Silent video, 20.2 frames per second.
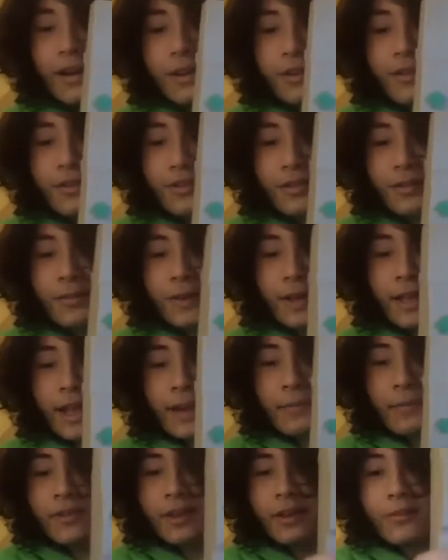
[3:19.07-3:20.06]
shoot, my
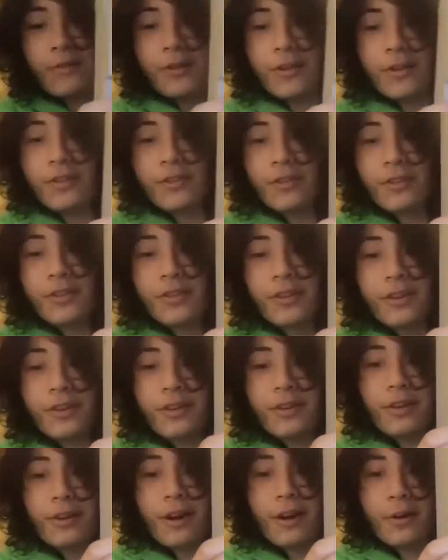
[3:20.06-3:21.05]
camera's inverted, so it's hard
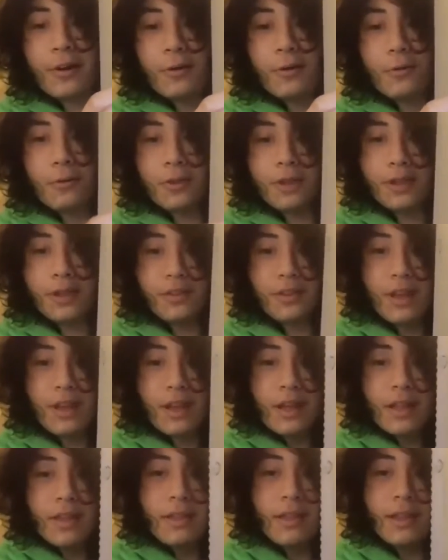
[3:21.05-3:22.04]
to tell how to hold this.
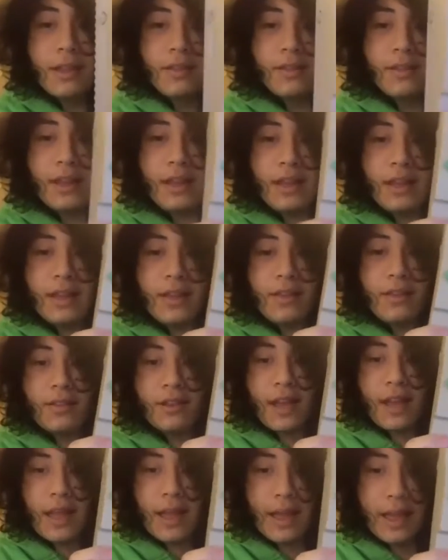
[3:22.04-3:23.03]
This
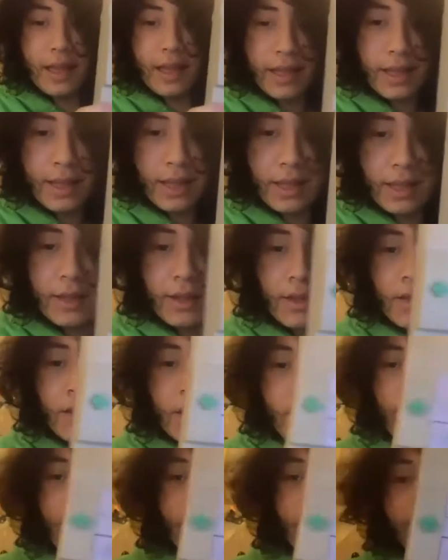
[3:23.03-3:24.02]
is a
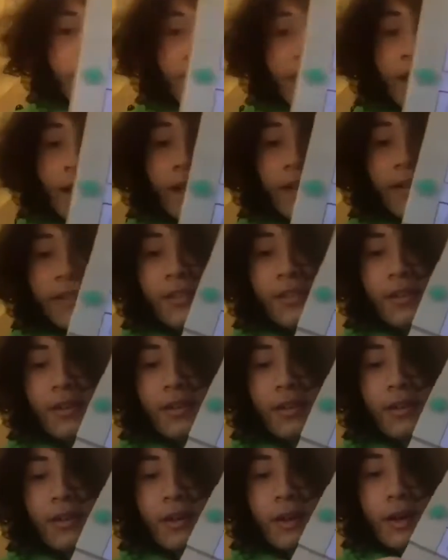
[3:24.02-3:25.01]
SNES
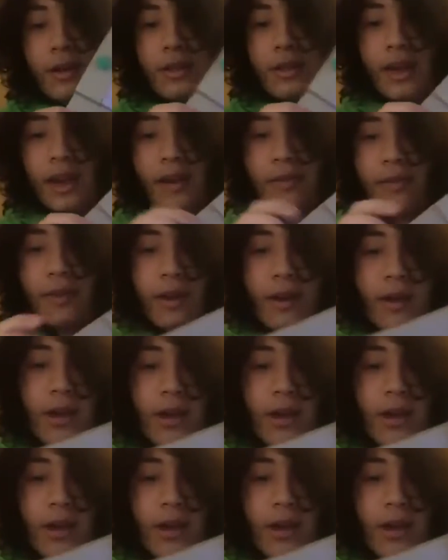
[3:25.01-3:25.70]
that